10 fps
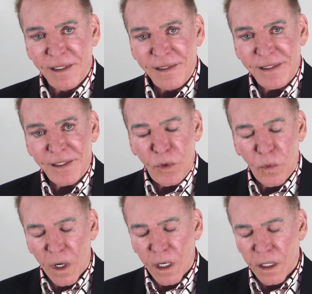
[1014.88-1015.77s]
that you
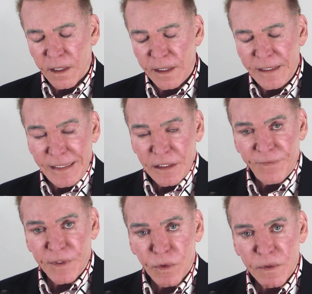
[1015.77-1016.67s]
are an
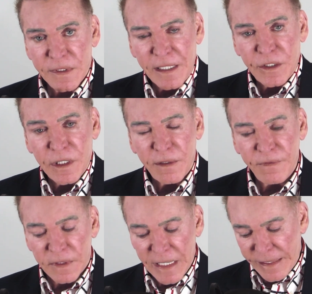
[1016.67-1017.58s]
individualization of
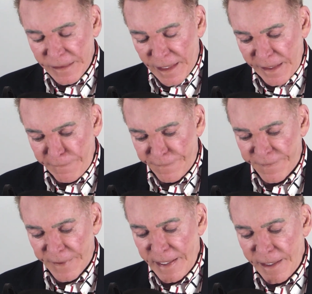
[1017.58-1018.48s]
God
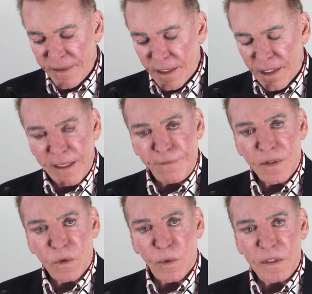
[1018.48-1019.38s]
life, and that life
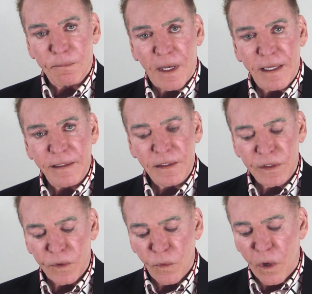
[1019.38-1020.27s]
is responding
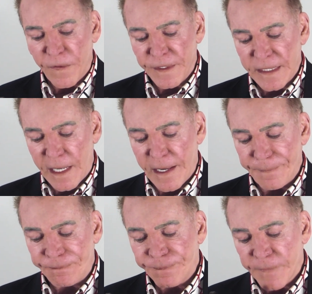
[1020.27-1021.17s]
to you all the
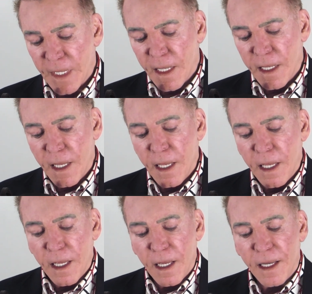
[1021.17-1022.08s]
time.
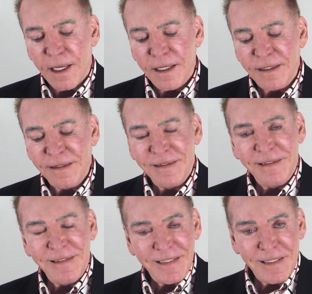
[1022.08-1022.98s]
Uh,
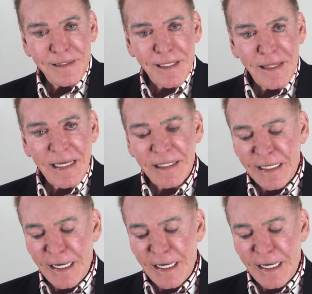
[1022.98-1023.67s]
this is the thing that